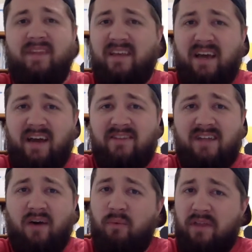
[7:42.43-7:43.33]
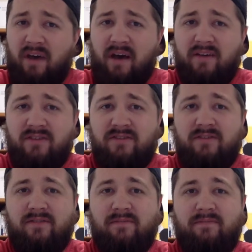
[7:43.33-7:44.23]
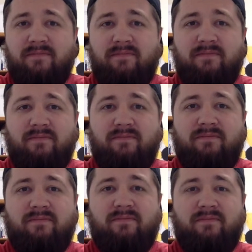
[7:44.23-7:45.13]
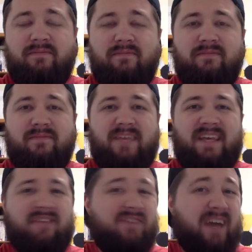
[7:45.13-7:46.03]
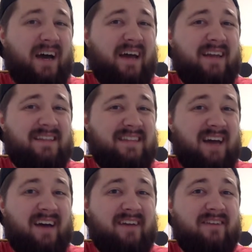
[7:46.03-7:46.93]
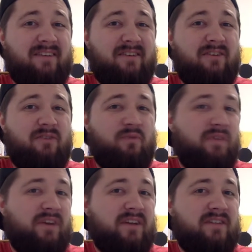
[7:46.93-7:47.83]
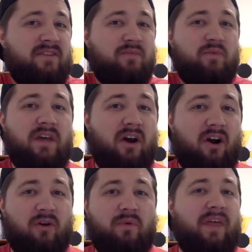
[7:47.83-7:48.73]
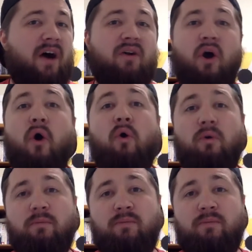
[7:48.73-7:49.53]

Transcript: Then God is not with us. And if God is not with us, then we are without hope.